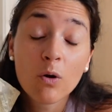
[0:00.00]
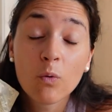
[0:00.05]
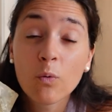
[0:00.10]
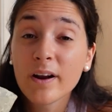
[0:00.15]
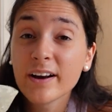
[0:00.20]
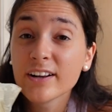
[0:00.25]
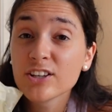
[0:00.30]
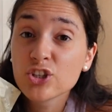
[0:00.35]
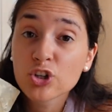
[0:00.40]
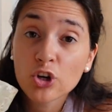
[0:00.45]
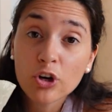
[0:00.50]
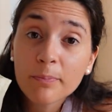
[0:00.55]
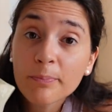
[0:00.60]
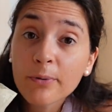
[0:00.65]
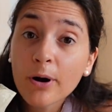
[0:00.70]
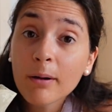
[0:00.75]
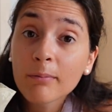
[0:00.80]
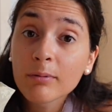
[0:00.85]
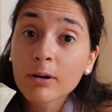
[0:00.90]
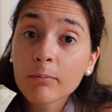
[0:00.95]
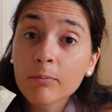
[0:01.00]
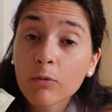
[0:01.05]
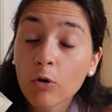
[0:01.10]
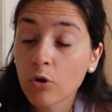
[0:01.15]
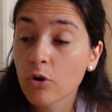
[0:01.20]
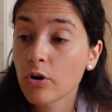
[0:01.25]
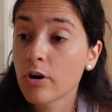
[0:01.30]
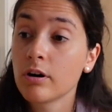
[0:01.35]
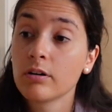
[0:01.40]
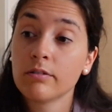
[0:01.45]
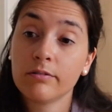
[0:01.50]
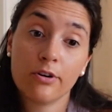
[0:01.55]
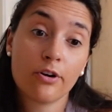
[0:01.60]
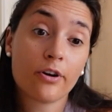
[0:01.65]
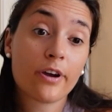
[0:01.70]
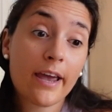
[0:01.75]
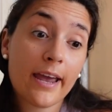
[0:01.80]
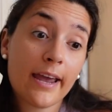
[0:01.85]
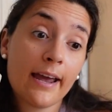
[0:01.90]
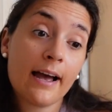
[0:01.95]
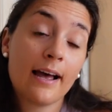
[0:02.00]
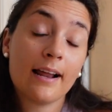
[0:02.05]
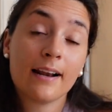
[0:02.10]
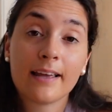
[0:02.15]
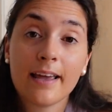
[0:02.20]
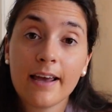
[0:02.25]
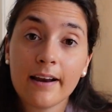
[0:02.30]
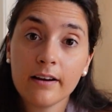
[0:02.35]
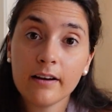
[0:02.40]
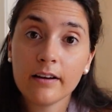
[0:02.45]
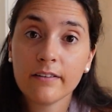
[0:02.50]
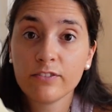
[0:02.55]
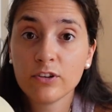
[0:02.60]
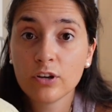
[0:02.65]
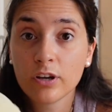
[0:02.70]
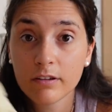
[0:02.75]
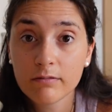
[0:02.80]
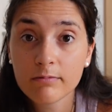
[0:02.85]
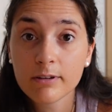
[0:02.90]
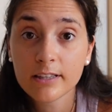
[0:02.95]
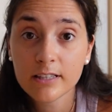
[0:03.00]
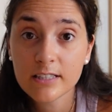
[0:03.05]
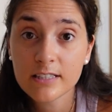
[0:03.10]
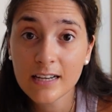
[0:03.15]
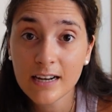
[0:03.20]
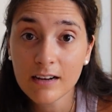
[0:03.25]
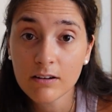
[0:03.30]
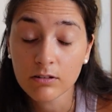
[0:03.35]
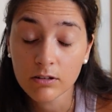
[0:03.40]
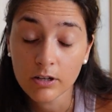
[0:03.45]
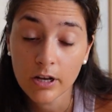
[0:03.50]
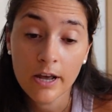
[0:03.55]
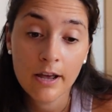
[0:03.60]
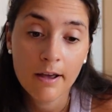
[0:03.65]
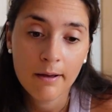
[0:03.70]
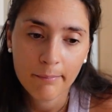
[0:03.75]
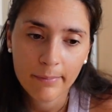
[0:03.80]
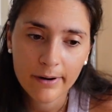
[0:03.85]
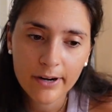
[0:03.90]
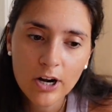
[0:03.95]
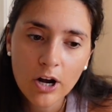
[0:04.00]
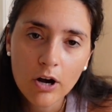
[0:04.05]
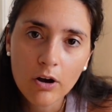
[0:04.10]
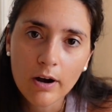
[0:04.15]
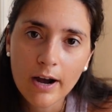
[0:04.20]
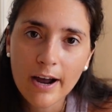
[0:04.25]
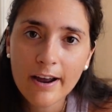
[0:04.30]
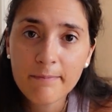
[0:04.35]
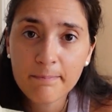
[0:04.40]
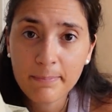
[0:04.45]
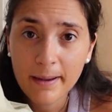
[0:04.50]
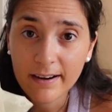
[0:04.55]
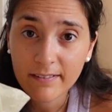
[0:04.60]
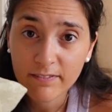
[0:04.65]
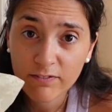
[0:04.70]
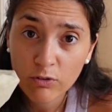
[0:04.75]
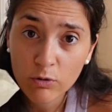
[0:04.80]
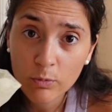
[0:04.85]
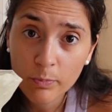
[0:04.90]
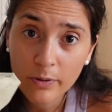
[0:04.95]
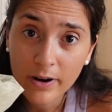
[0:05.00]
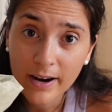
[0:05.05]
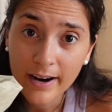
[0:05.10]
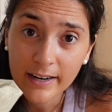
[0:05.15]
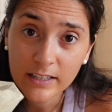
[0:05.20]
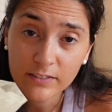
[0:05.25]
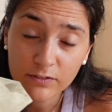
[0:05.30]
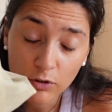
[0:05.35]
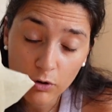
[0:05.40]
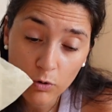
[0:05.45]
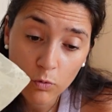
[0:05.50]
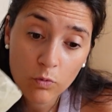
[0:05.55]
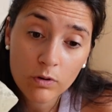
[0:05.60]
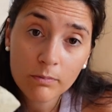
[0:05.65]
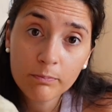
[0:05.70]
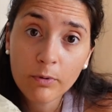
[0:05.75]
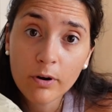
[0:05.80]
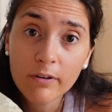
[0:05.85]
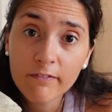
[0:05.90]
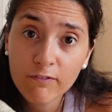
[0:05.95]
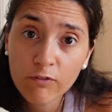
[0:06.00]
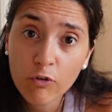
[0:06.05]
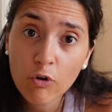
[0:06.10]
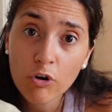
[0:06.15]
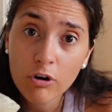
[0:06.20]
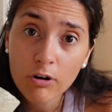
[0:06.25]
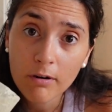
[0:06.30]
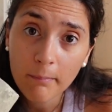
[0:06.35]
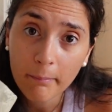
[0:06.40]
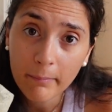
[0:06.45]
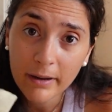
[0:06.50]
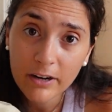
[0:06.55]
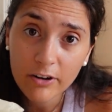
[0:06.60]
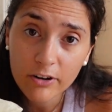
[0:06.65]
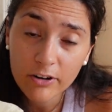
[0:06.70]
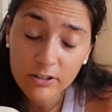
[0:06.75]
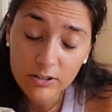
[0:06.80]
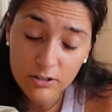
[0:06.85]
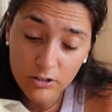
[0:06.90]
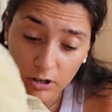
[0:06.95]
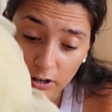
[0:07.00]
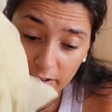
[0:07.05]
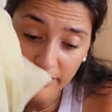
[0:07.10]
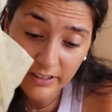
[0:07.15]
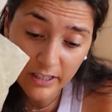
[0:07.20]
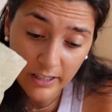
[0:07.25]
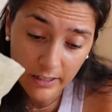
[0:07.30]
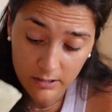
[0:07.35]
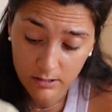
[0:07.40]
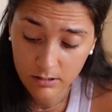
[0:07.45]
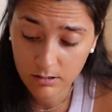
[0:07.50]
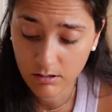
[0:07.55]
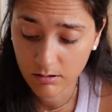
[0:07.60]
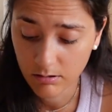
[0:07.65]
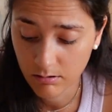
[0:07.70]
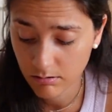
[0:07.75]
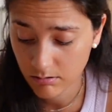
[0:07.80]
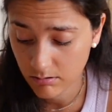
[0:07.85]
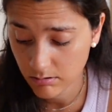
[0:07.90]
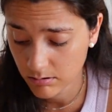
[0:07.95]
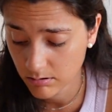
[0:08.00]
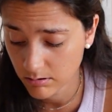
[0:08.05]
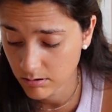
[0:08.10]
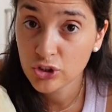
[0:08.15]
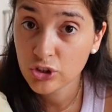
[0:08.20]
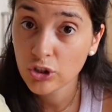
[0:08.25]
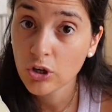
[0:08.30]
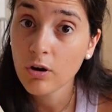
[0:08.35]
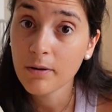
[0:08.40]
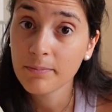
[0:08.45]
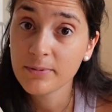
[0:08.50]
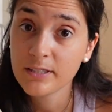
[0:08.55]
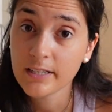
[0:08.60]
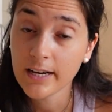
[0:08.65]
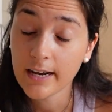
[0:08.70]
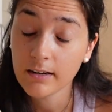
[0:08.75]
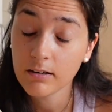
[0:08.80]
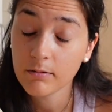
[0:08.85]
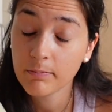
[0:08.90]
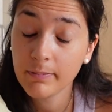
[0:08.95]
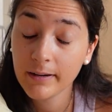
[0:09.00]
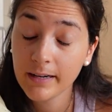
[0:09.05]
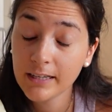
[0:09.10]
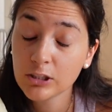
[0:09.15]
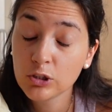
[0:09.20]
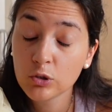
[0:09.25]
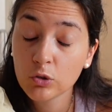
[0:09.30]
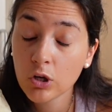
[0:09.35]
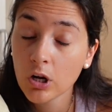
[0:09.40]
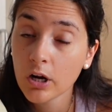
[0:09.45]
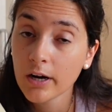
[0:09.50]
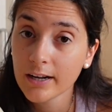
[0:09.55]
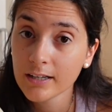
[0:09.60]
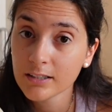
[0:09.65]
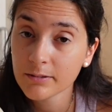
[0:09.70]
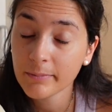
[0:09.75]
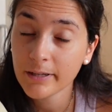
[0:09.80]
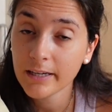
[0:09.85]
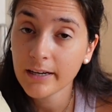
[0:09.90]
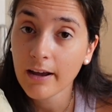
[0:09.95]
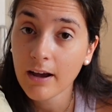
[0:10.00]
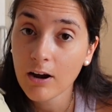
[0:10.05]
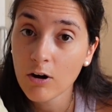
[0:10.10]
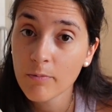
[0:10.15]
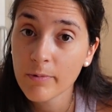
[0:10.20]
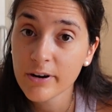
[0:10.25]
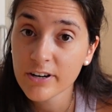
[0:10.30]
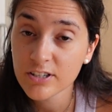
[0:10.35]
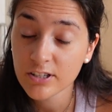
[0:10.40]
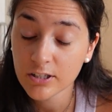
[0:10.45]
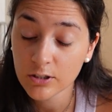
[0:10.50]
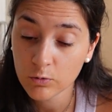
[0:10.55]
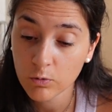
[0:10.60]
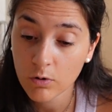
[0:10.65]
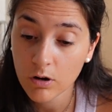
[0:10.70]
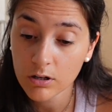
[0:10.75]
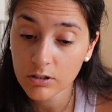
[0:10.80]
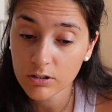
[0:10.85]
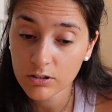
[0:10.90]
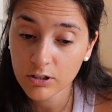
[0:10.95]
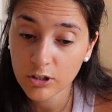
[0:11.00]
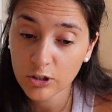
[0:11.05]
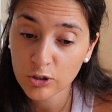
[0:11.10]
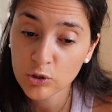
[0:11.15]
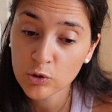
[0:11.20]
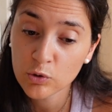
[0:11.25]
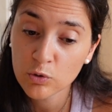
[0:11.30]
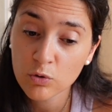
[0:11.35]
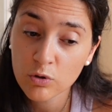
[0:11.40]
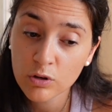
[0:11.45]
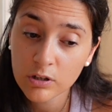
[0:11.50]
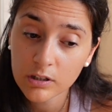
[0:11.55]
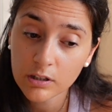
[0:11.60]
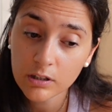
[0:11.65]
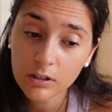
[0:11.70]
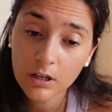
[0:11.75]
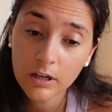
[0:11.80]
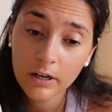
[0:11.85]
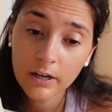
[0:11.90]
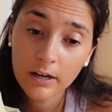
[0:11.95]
well, it's your problem, or okay, I'll get it if you give me a discount. But no, I paid full price for 1.4 meters of this. So upset. Please do not ask me how much this was. You Google